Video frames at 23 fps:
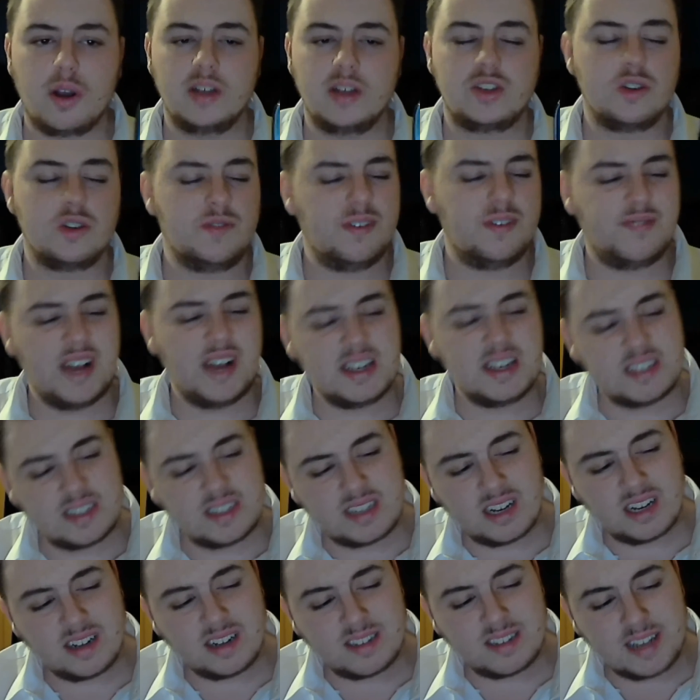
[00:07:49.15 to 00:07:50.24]
So for
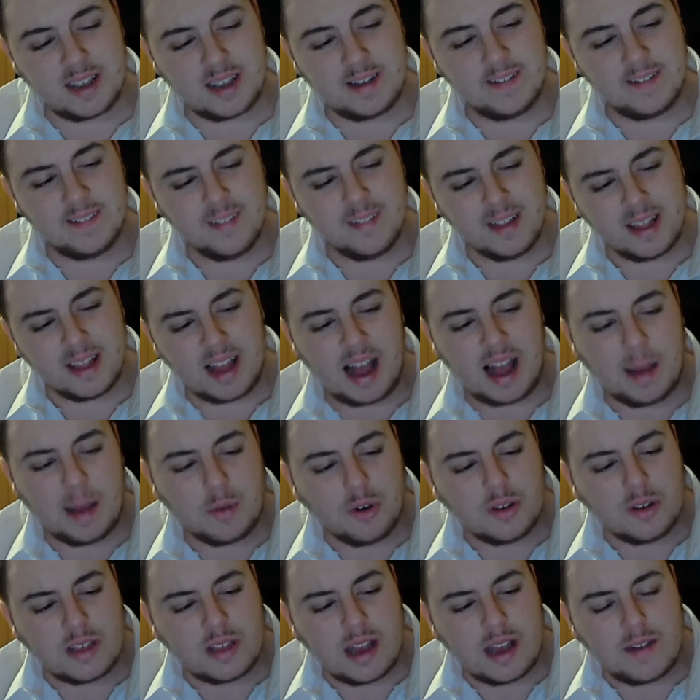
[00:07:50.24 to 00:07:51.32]
versatility, I'm going
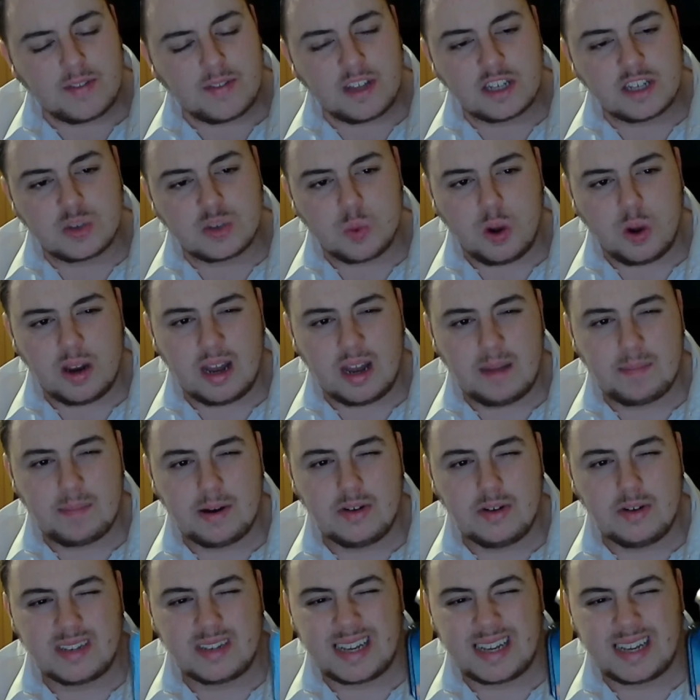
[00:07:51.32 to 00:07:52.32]
to give this one about